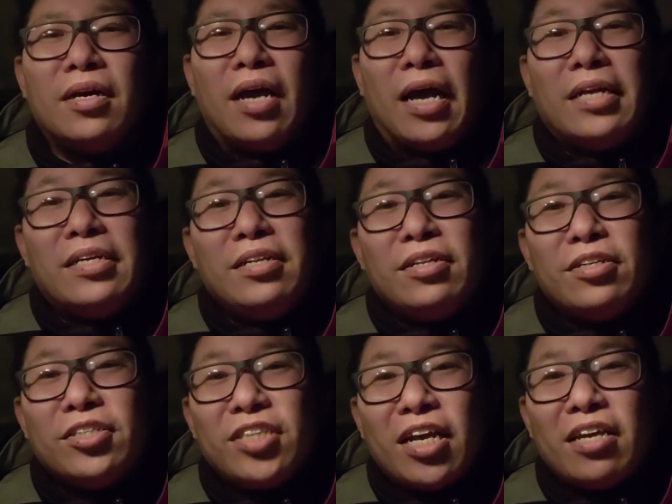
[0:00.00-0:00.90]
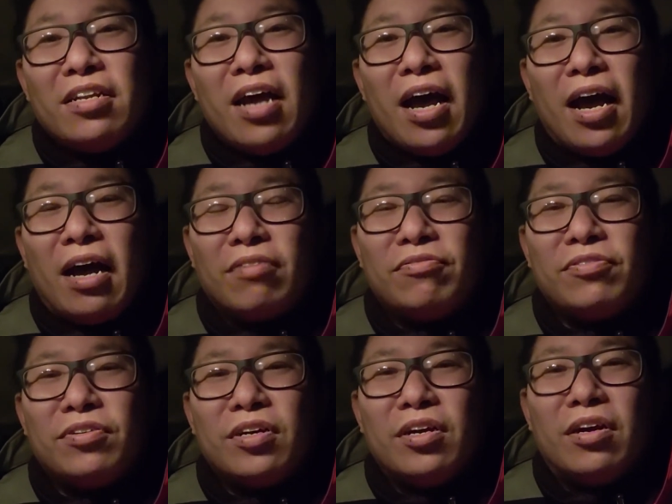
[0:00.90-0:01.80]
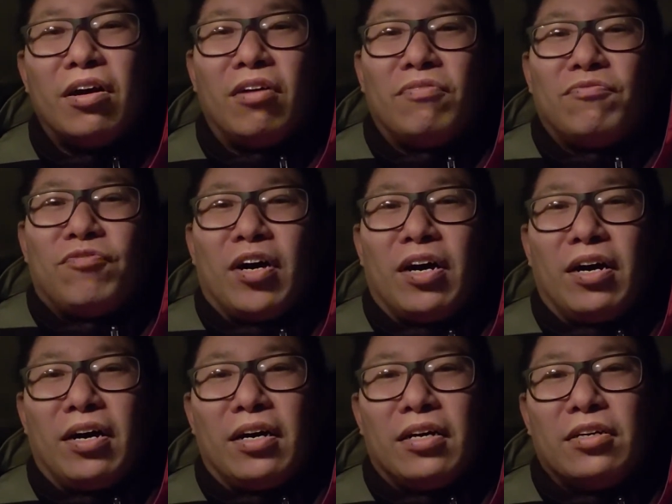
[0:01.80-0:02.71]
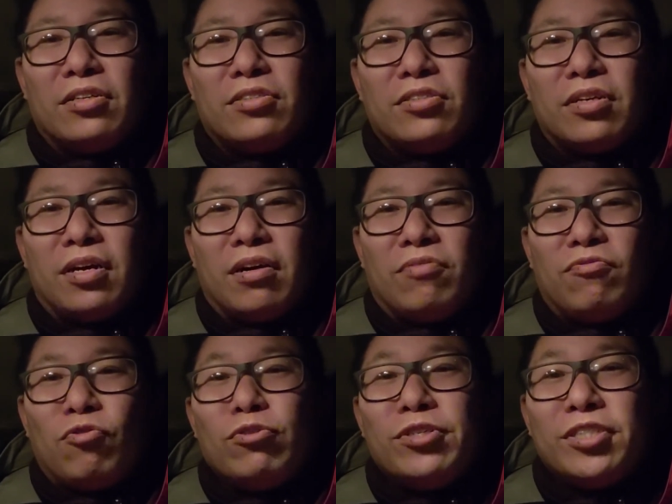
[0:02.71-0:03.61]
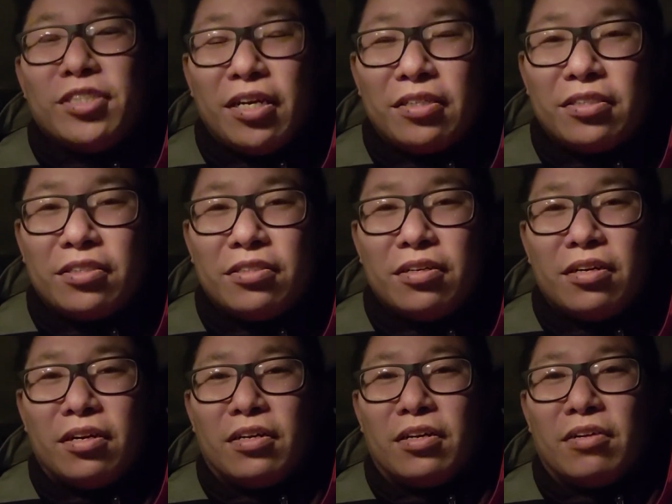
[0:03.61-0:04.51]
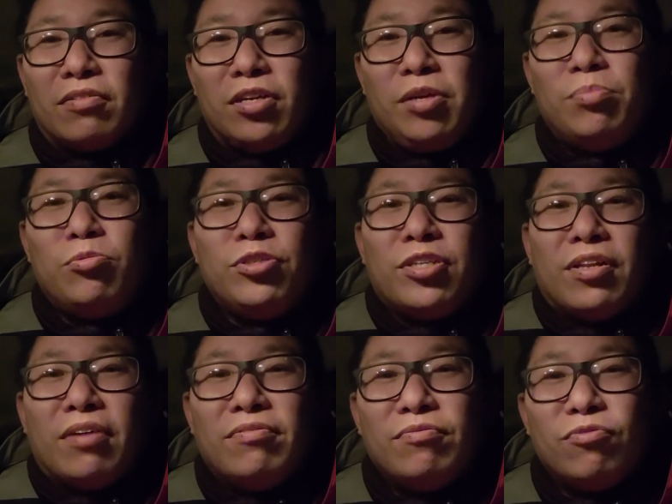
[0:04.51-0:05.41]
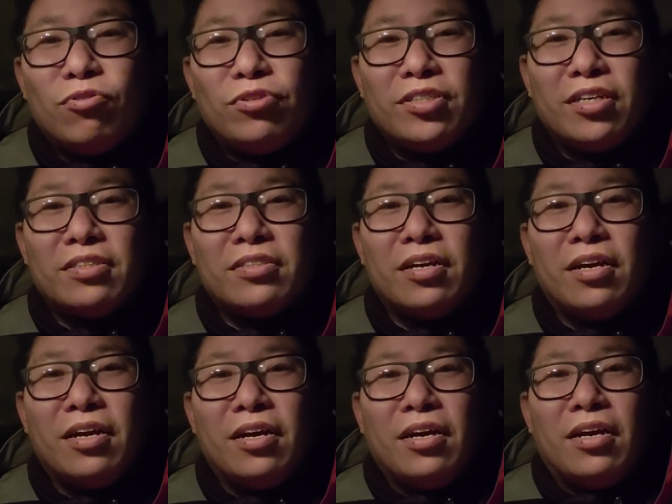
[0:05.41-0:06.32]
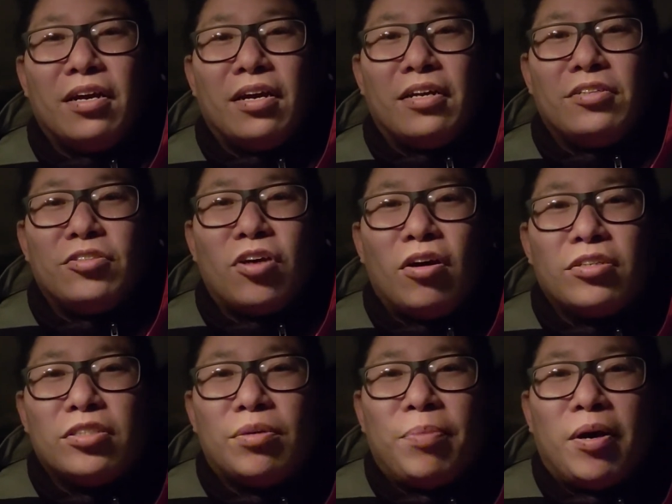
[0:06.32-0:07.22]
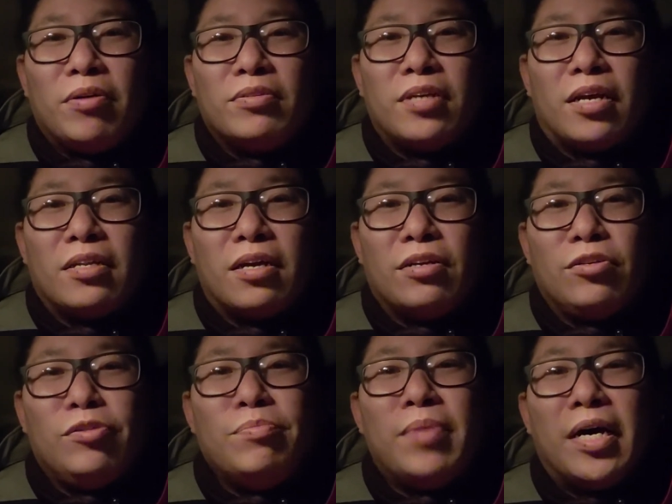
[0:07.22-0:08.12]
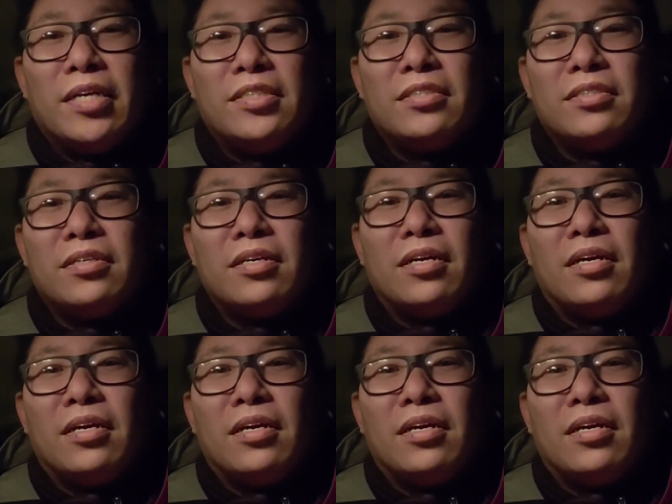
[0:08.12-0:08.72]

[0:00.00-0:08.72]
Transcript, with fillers: And then in the second half of uh, uh, verse 6, uh, Hebrews 11, verse 6, it talks about that you must,